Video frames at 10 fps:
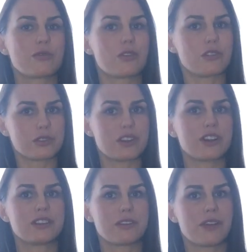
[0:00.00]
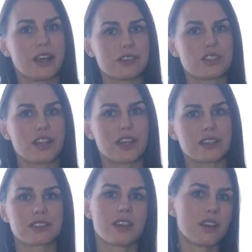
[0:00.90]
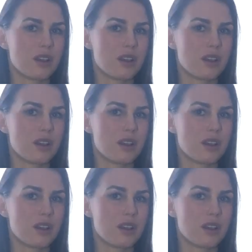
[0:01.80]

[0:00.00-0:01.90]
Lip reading: for alternative handshakes,